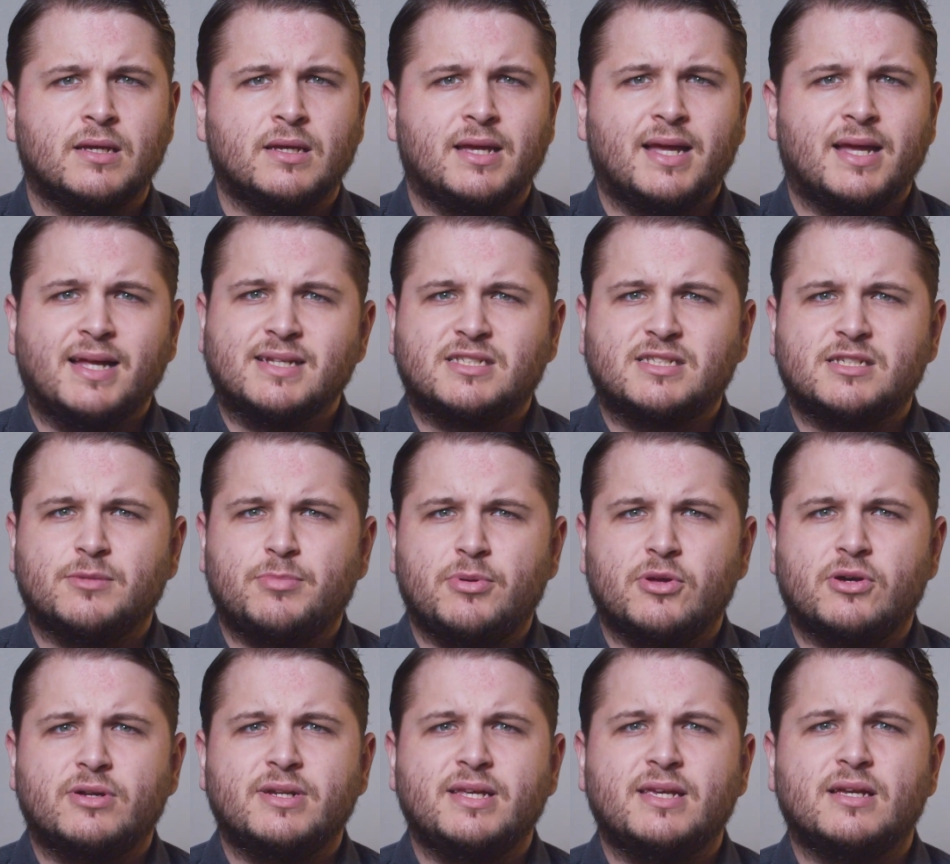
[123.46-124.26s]

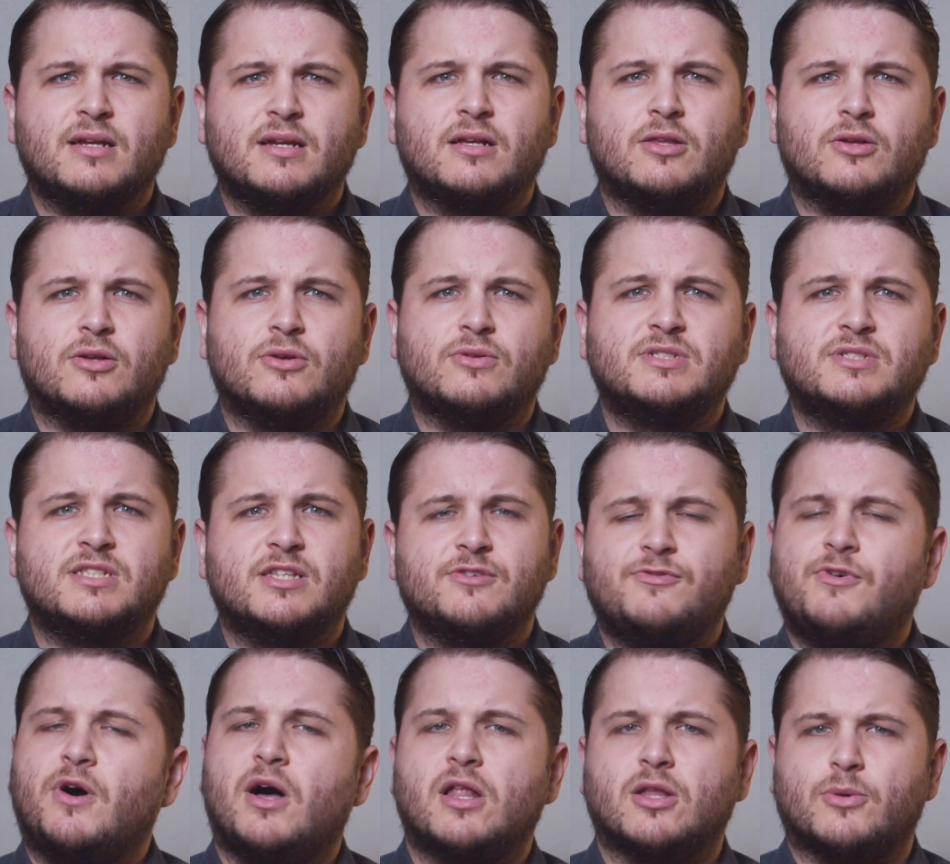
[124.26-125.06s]
Instability includes
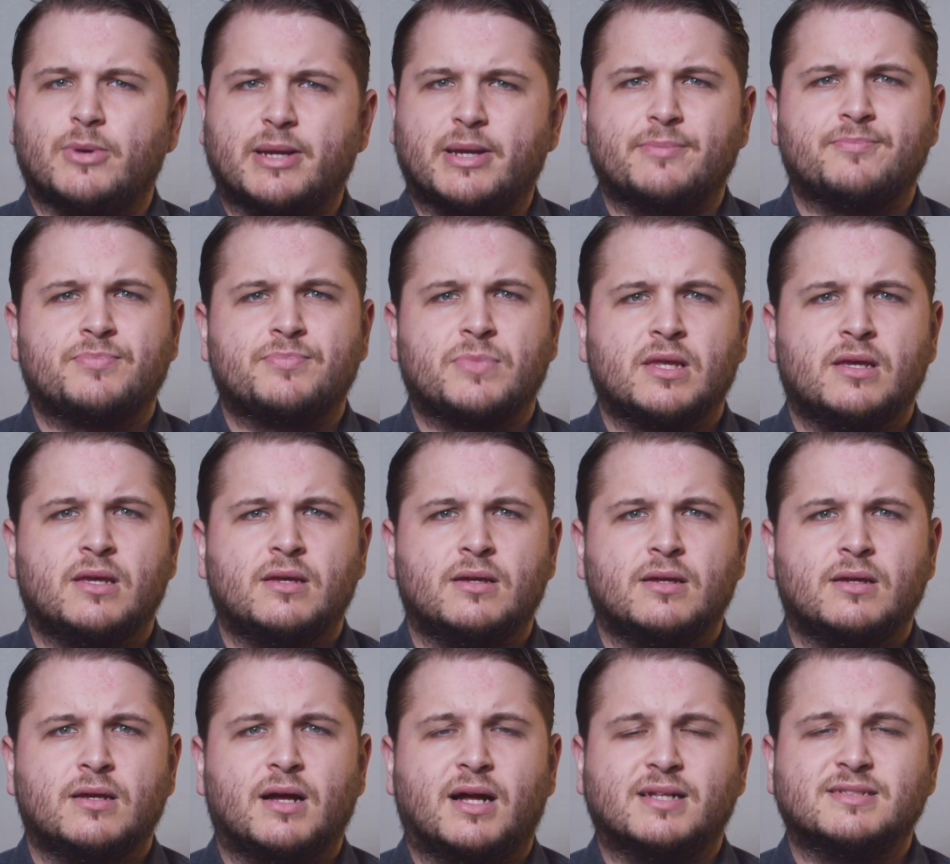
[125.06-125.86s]
the following:
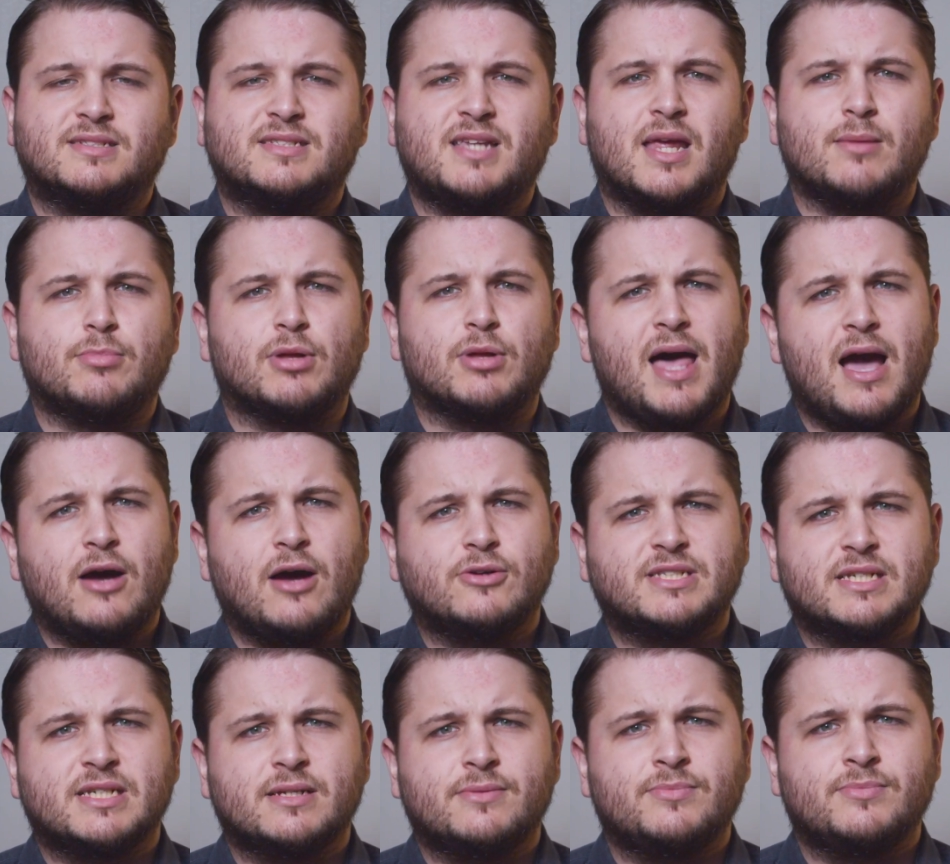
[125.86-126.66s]
unstable
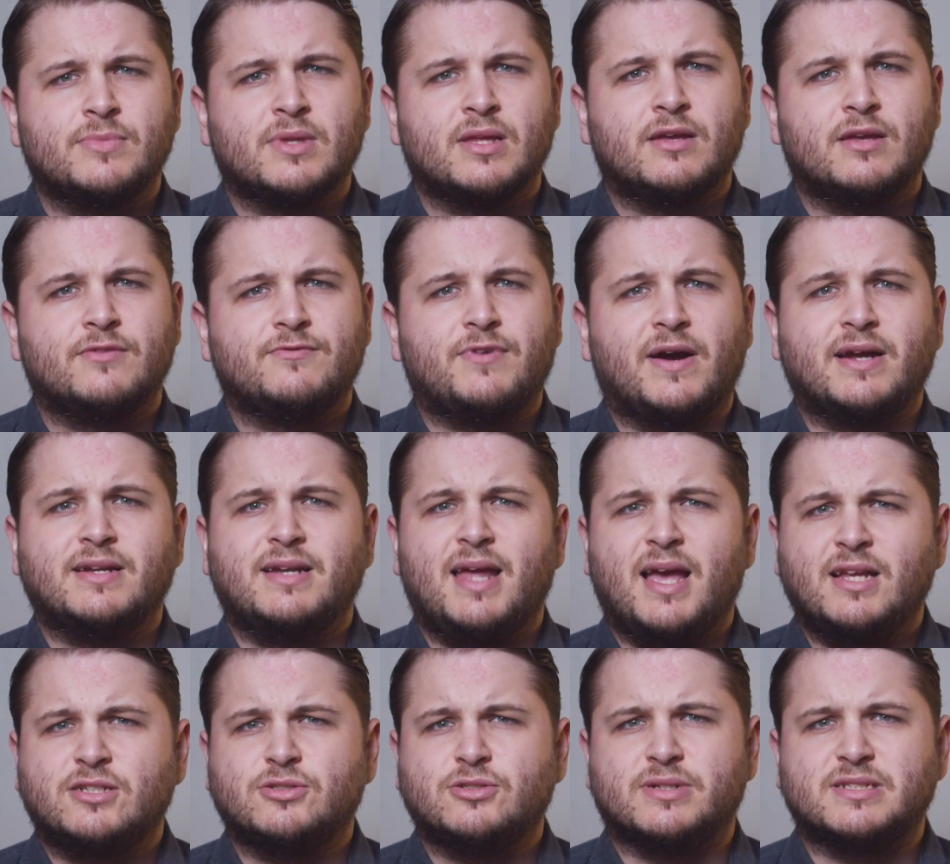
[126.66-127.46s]
housing,
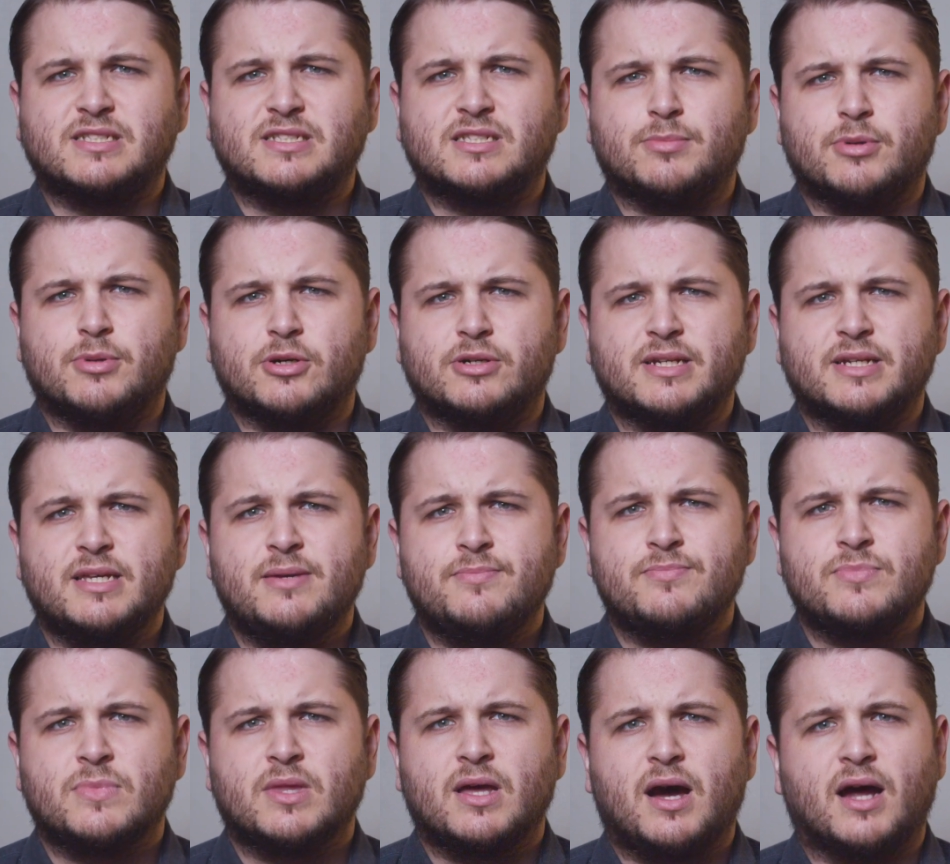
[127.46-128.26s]
financial
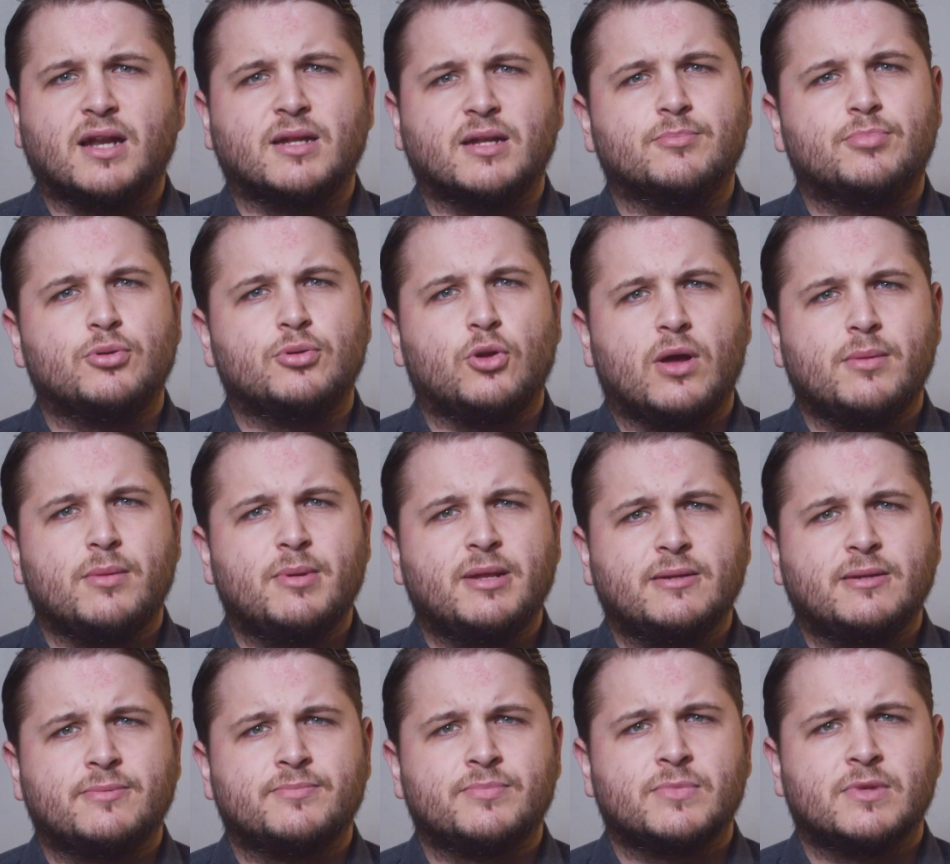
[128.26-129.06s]
instability,
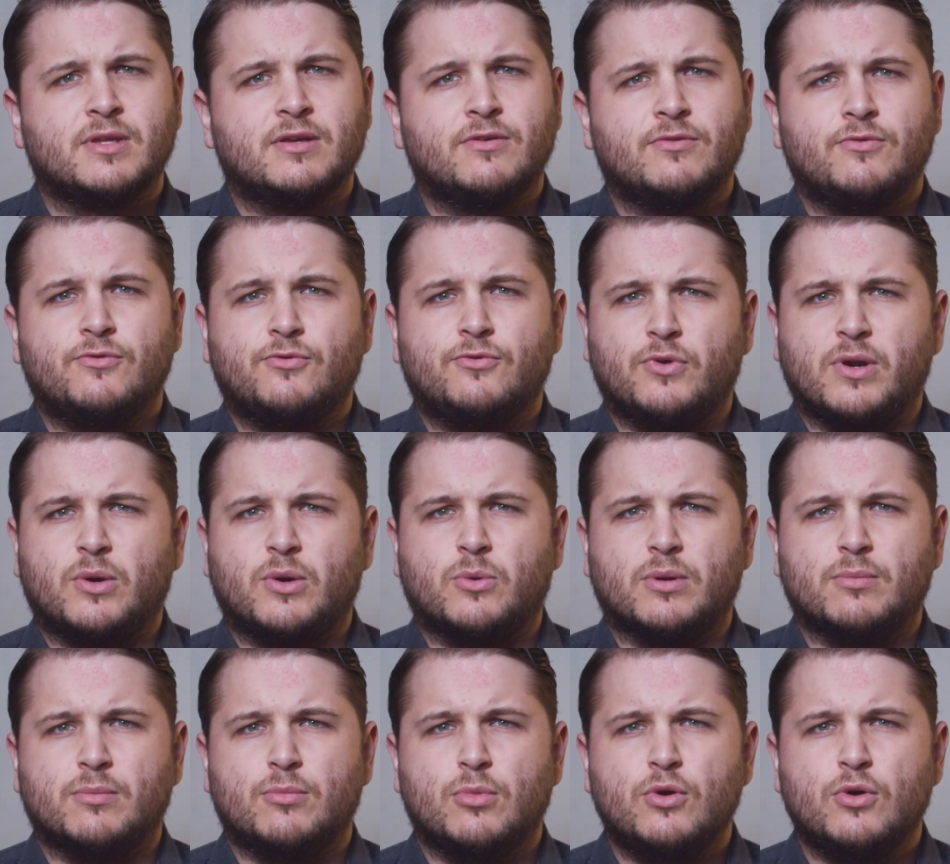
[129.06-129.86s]
unemployment,
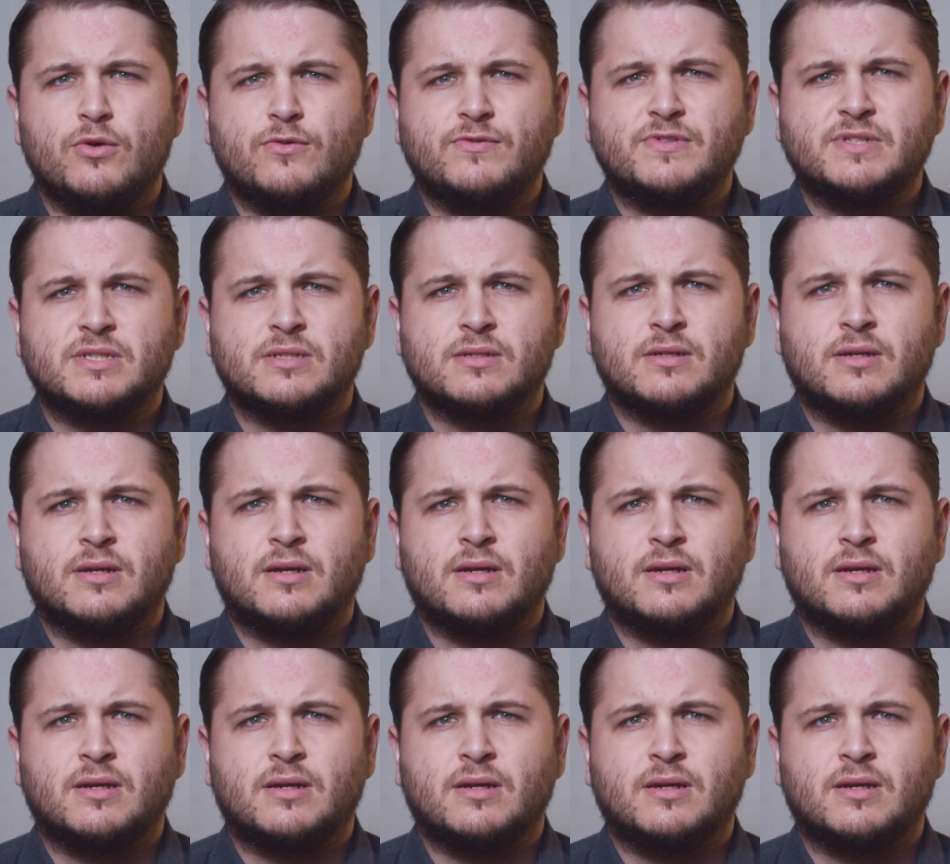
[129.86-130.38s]
frequent moves,